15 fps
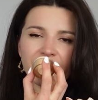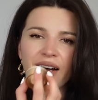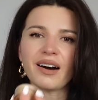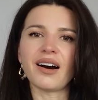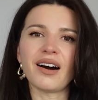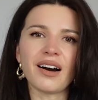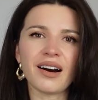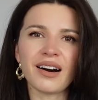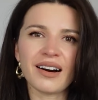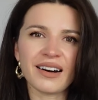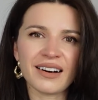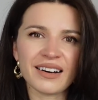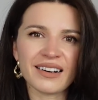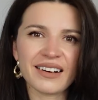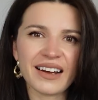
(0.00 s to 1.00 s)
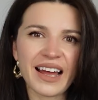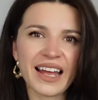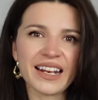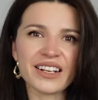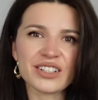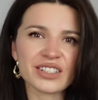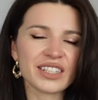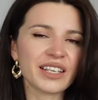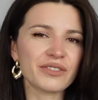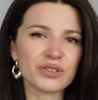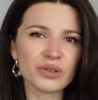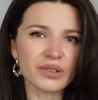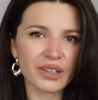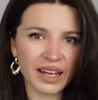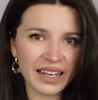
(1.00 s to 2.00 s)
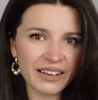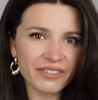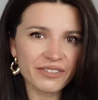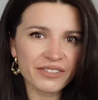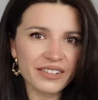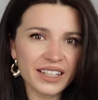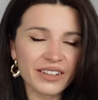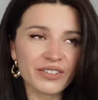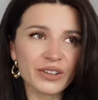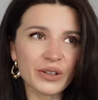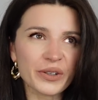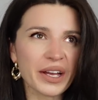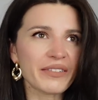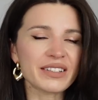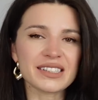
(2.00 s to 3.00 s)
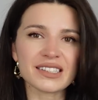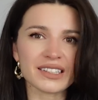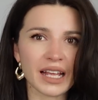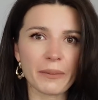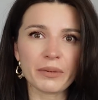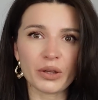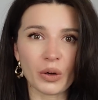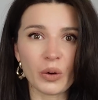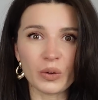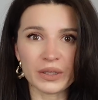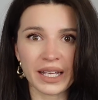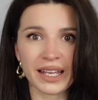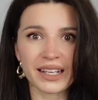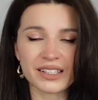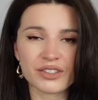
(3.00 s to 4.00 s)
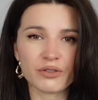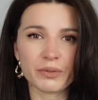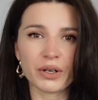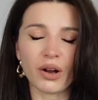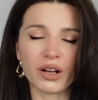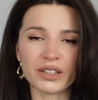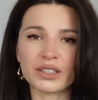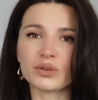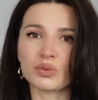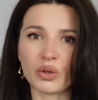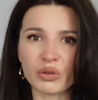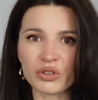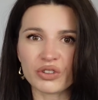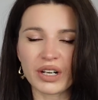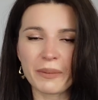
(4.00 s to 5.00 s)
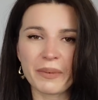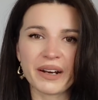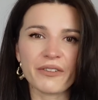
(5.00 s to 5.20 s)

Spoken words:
Oh, and it just gives you life even though you haven't slept the whole night because you've been on this road trip,